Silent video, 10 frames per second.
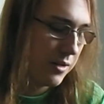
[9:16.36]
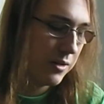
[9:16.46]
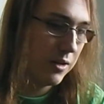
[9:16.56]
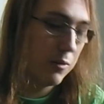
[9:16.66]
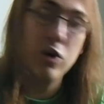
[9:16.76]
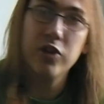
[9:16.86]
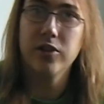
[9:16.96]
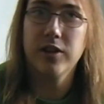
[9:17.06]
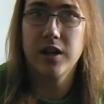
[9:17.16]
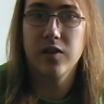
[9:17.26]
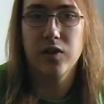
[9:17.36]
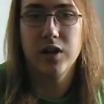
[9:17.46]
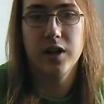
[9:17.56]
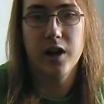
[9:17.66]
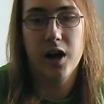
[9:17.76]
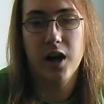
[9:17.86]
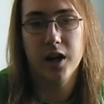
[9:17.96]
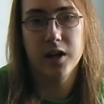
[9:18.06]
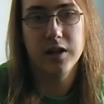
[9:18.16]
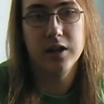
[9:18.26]
there wasn't anything that
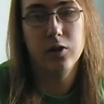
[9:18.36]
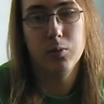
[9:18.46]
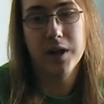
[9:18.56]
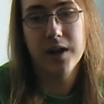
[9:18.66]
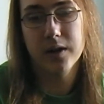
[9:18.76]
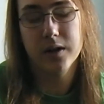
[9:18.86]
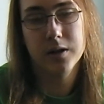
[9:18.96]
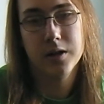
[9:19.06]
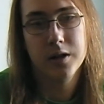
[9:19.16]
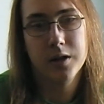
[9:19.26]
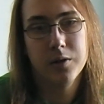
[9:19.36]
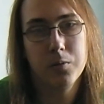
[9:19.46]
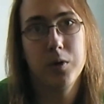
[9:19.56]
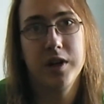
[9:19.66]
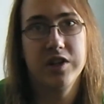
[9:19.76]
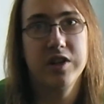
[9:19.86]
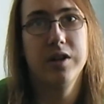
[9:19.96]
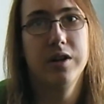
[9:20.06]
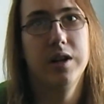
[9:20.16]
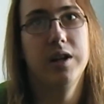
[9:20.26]
I needed to play there, which
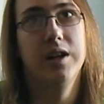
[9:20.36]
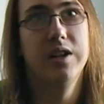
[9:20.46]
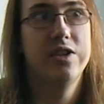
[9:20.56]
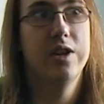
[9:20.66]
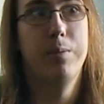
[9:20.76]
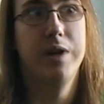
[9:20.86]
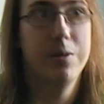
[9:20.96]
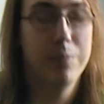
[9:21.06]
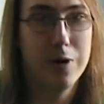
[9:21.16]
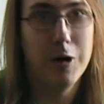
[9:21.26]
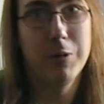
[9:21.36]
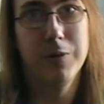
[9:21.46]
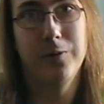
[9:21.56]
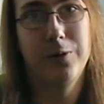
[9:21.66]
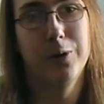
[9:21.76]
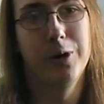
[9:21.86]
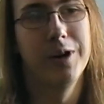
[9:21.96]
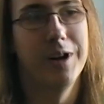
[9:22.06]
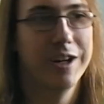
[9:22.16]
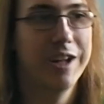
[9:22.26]
is a big problem for
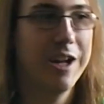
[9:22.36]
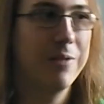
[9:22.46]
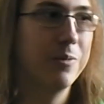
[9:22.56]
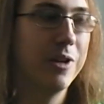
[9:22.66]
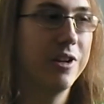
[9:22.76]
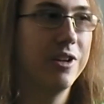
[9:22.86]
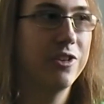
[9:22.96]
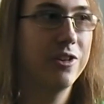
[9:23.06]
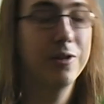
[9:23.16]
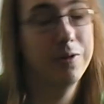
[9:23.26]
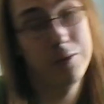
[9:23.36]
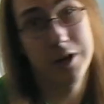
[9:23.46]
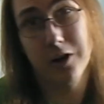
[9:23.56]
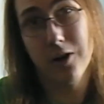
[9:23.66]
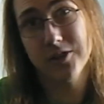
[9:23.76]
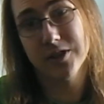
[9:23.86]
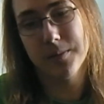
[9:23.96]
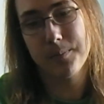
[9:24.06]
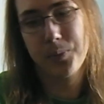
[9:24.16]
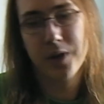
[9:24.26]
a game that is really costly.
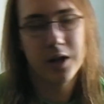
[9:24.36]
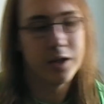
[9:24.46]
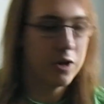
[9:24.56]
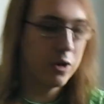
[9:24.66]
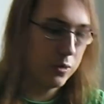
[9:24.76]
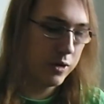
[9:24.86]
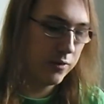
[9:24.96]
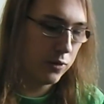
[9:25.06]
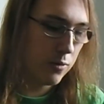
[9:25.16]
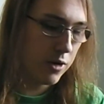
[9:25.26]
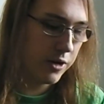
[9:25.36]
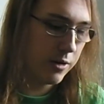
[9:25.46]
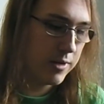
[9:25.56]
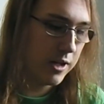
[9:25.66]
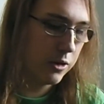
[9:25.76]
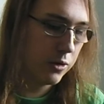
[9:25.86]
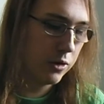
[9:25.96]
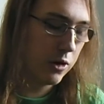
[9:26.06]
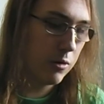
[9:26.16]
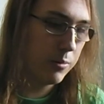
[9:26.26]
Now, if you want a real good
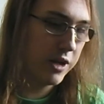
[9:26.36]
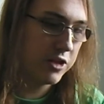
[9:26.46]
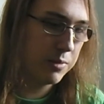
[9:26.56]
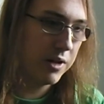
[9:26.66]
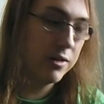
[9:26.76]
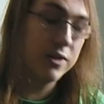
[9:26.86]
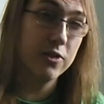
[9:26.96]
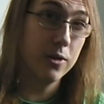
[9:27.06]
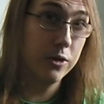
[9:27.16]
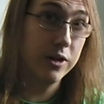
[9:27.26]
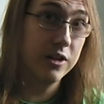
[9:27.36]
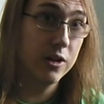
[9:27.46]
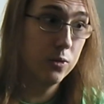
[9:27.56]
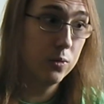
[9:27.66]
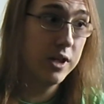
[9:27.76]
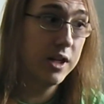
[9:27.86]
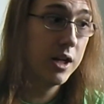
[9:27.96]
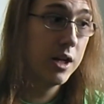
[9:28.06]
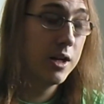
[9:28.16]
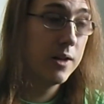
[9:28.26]
Kirby experience on the Nintendo Wii,
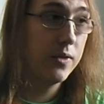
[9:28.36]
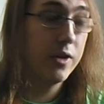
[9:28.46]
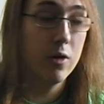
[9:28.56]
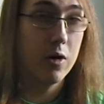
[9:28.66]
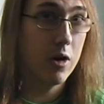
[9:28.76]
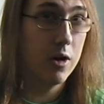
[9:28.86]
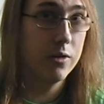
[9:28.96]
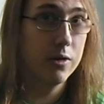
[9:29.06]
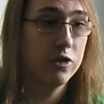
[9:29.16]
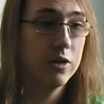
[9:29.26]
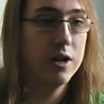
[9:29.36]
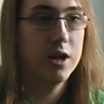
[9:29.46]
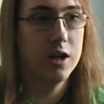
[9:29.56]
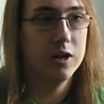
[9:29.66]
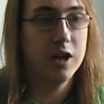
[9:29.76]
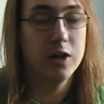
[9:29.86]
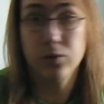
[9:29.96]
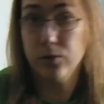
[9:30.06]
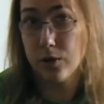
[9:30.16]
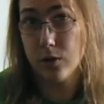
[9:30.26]
there are others, and K2
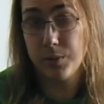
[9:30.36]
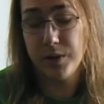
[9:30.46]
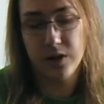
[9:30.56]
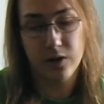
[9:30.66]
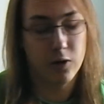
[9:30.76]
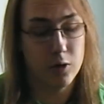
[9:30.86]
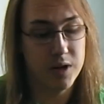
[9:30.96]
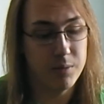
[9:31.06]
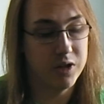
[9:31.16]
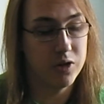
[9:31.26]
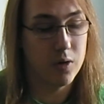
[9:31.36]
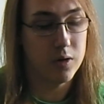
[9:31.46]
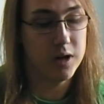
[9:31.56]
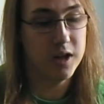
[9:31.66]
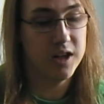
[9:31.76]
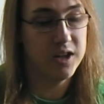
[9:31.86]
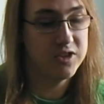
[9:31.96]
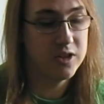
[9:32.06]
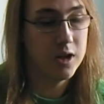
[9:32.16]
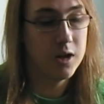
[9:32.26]
no Kirby, Kirby Epic Yarn
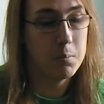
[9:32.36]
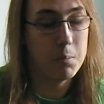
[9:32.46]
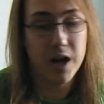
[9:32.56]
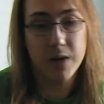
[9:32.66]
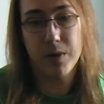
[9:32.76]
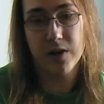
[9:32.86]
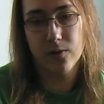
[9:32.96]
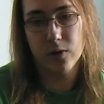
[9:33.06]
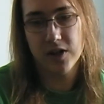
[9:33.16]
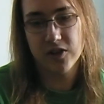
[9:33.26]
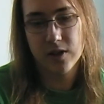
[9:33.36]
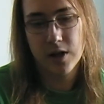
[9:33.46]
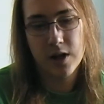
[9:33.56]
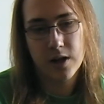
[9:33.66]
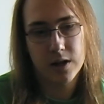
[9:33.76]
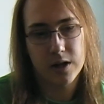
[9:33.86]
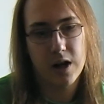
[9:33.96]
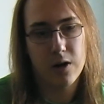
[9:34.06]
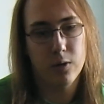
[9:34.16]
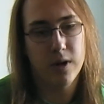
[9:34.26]
is my pick for this.
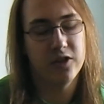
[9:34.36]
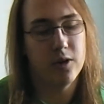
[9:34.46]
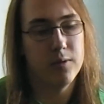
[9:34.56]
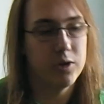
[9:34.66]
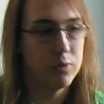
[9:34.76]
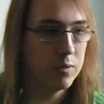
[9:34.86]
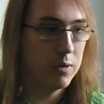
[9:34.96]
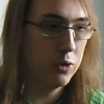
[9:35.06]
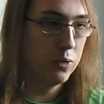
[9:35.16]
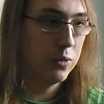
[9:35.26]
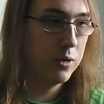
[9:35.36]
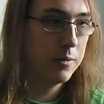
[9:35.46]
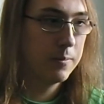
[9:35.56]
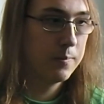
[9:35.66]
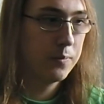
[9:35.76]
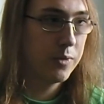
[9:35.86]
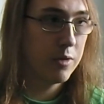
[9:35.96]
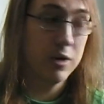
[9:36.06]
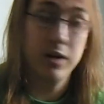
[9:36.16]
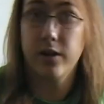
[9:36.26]
Now, as a retro review,
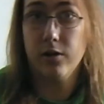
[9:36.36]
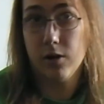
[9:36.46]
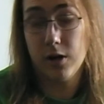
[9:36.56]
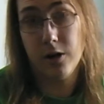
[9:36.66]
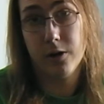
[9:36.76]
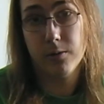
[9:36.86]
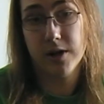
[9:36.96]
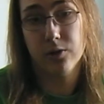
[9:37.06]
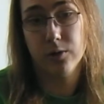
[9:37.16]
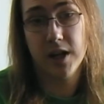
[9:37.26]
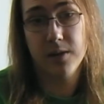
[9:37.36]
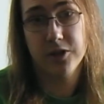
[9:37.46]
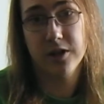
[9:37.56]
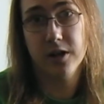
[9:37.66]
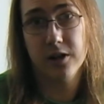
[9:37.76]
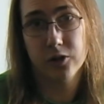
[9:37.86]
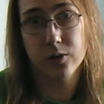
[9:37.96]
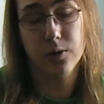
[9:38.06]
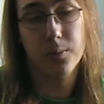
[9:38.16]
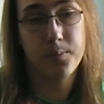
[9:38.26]
well, there are a lot of retro games here that is
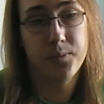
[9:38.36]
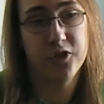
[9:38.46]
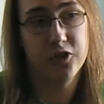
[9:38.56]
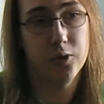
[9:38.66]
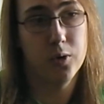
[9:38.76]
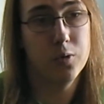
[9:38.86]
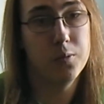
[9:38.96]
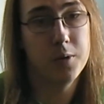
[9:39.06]
good, so